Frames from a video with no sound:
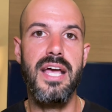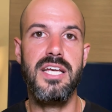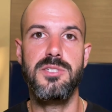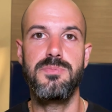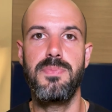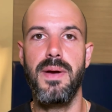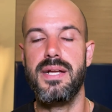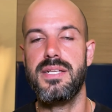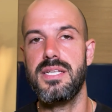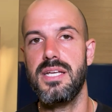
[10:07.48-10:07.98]
I
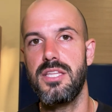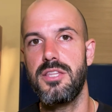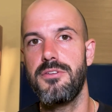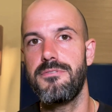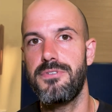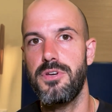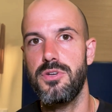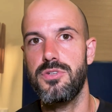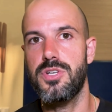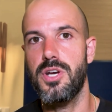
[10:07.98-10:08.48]
expect in
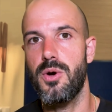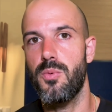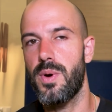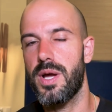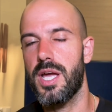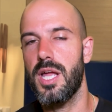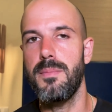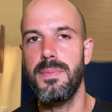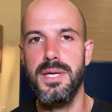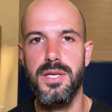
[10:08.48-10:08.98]
the future
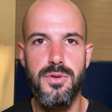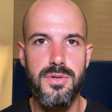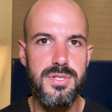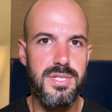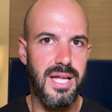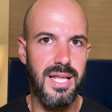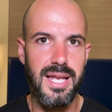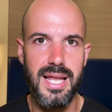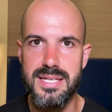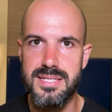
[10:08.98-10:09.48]
we're going to be
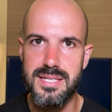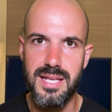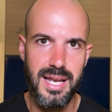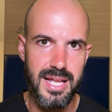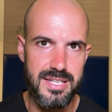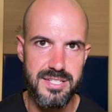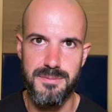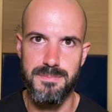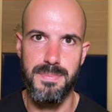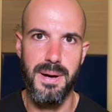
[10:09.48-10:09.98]
using less
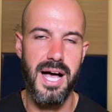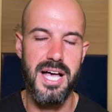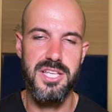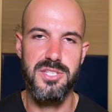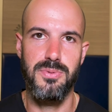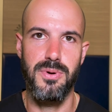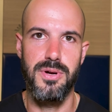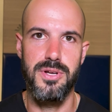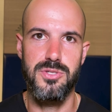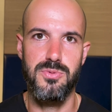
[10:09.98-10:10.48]
and less of
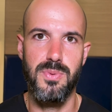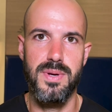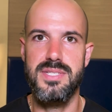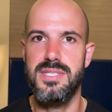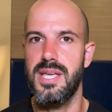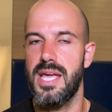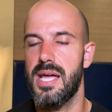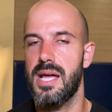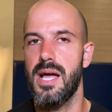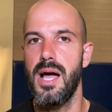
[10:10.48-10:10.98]
passwords.
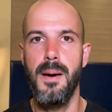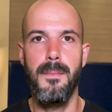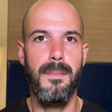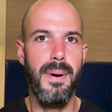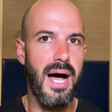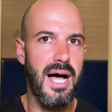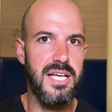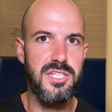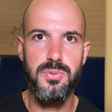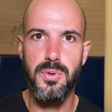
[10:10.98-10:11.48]
We're seeing
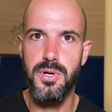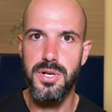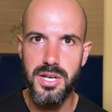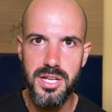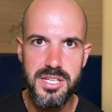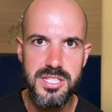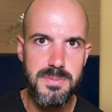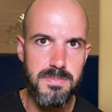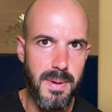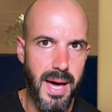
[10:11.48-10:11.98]

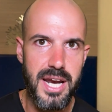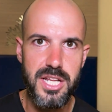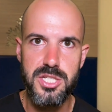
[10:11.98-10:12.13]
passwordless